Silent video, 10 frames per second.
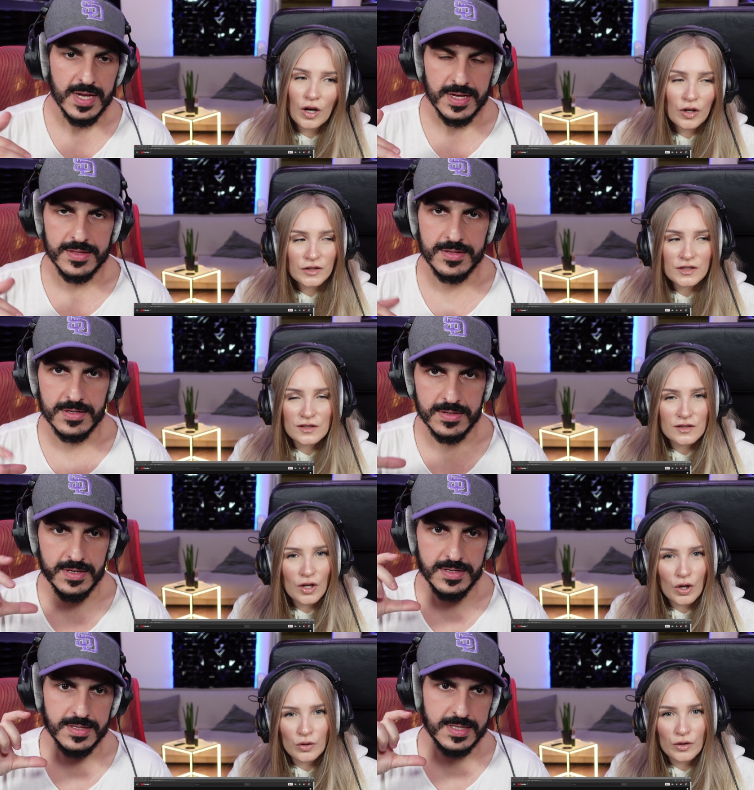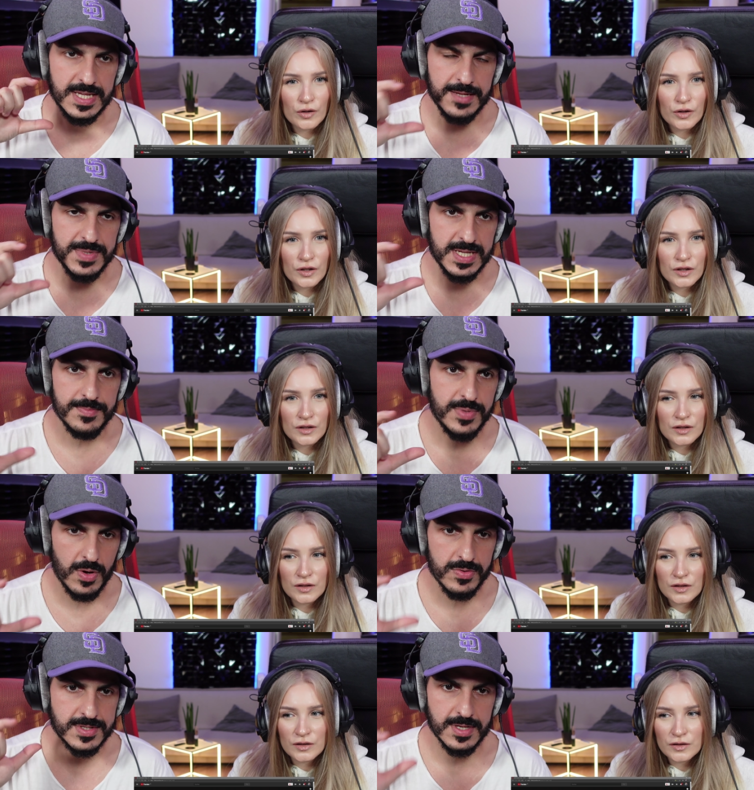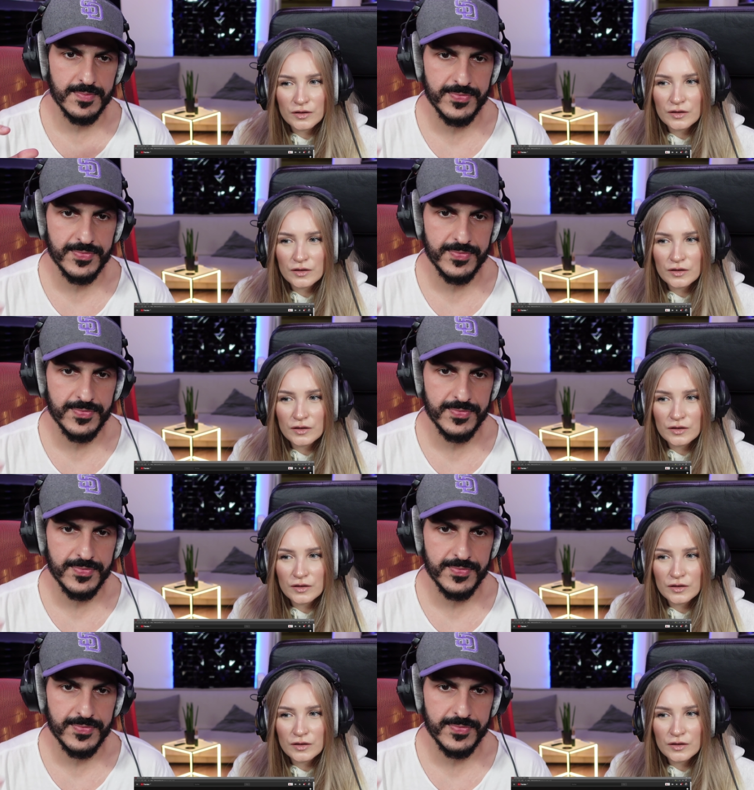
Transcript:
Speaker 1: in the deep low sub